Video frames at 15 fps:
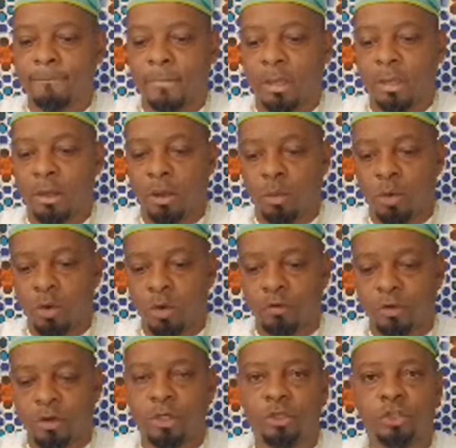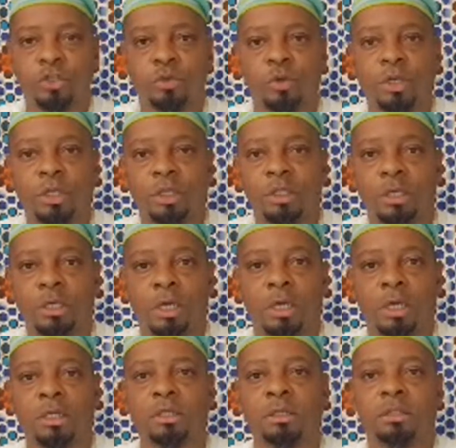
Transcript: We're over here enjoying the